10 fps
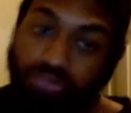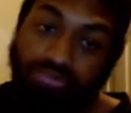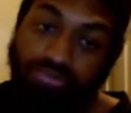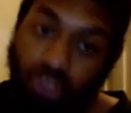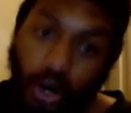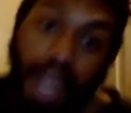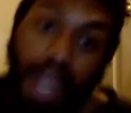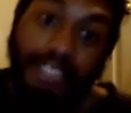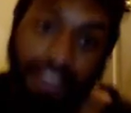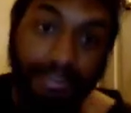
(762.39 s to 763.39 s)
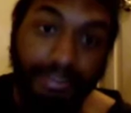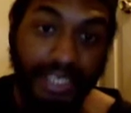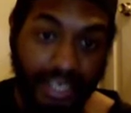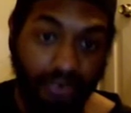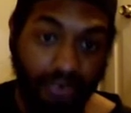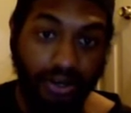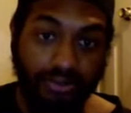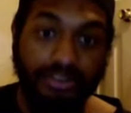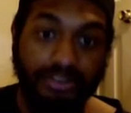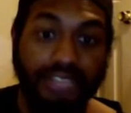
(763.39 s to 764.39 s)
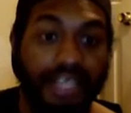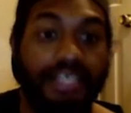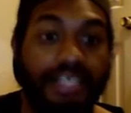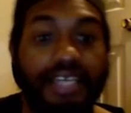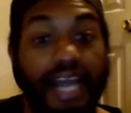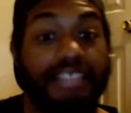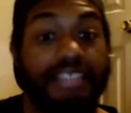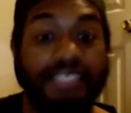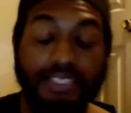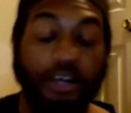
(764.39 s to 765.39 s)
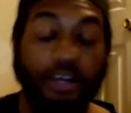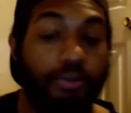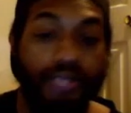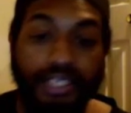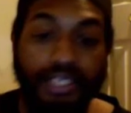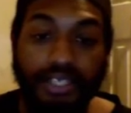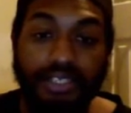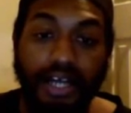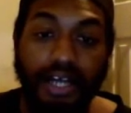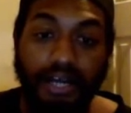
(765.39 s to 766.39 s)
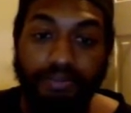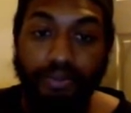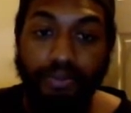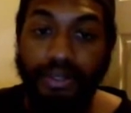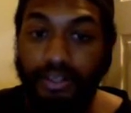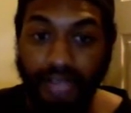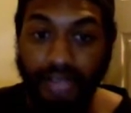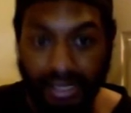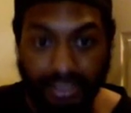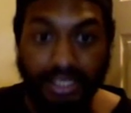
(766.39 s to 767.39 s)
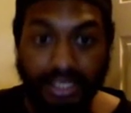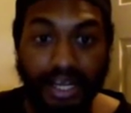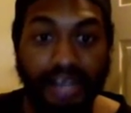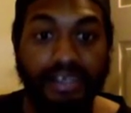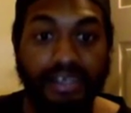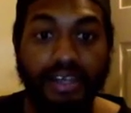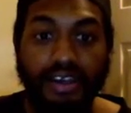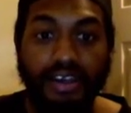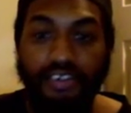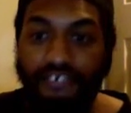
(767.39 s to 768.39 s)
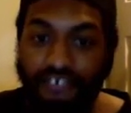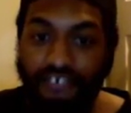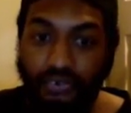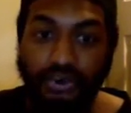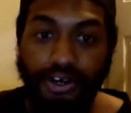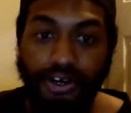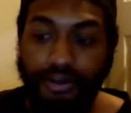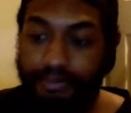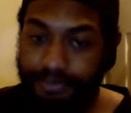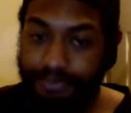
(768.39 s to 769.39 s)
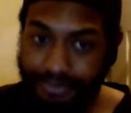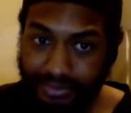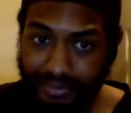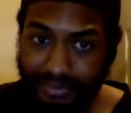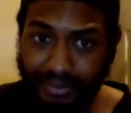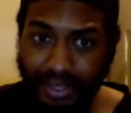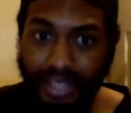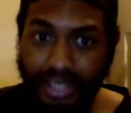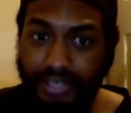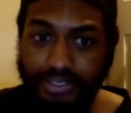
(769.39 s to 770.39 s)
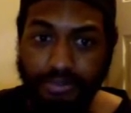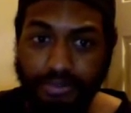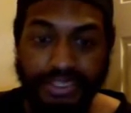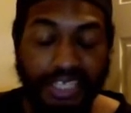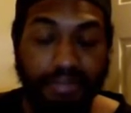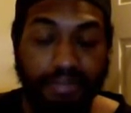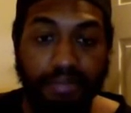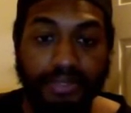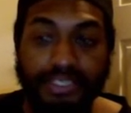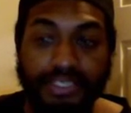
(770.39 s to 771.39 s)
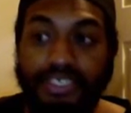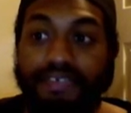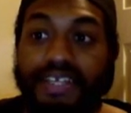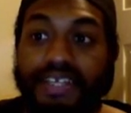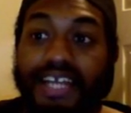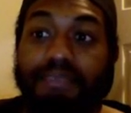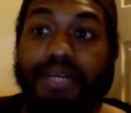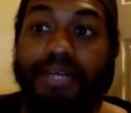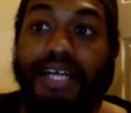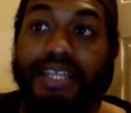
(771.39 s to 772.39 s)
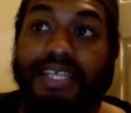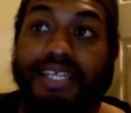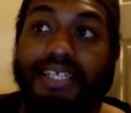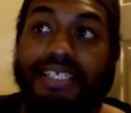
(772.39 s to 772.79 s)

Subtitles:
trying to be heroes. Like, yes, it's noble that they're putting their lives on the line for, to protect people and stuff like that. But I think,